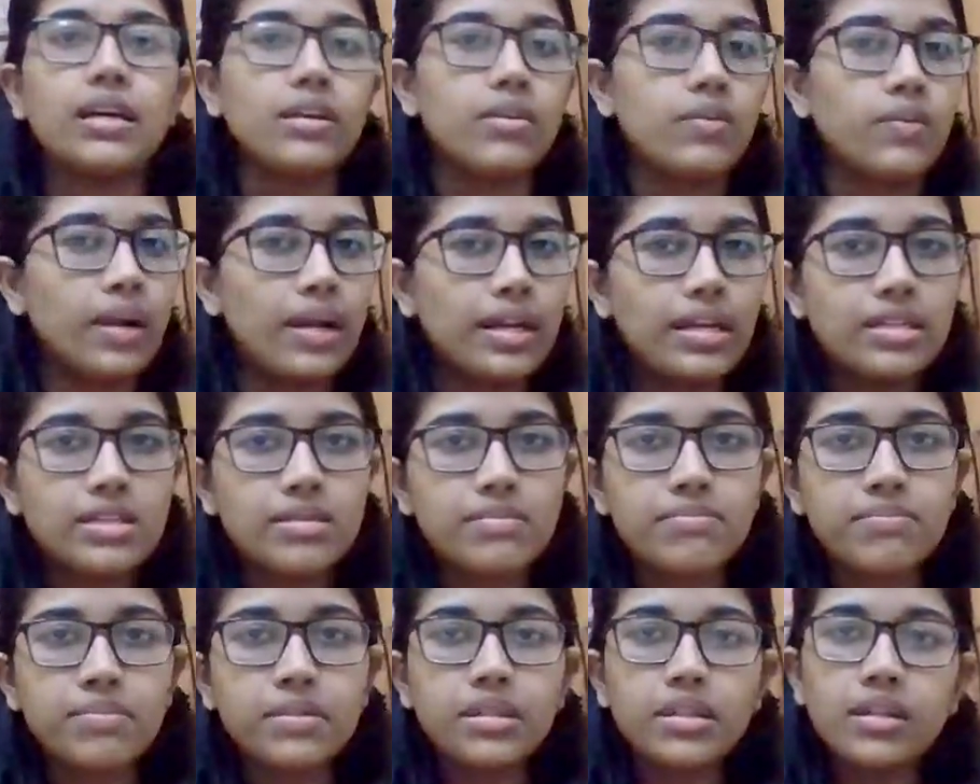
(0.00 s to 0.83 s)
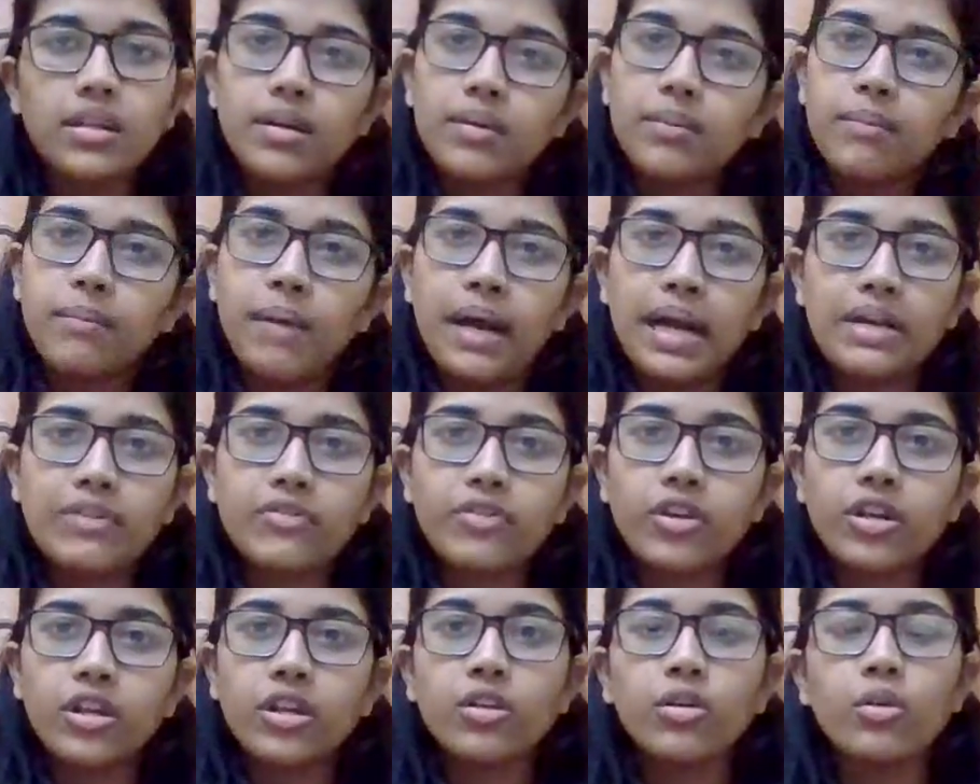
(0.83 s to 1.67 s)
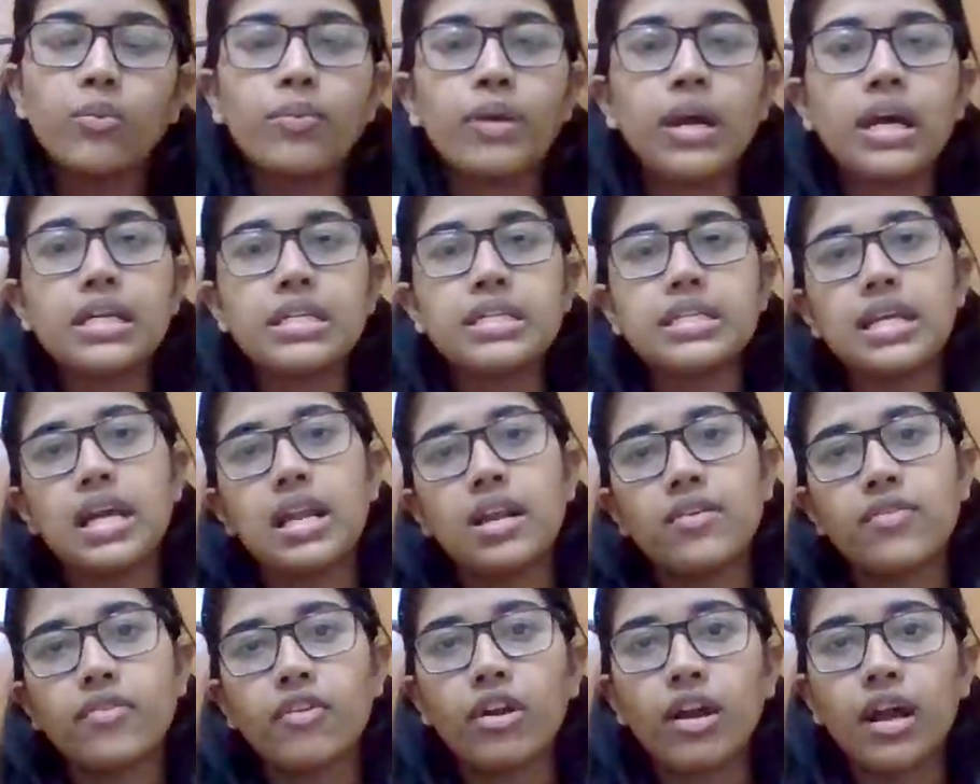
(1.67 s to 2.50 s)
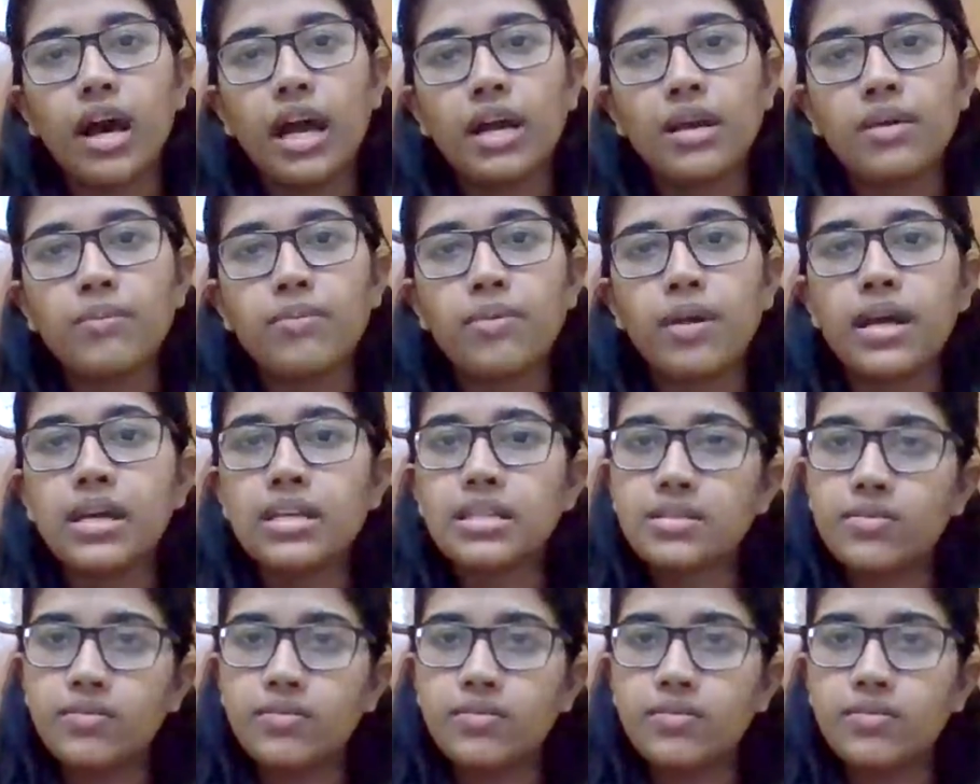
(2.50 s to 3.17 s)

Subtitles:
Very simple. Buy it for a low price, sell it for a higher price.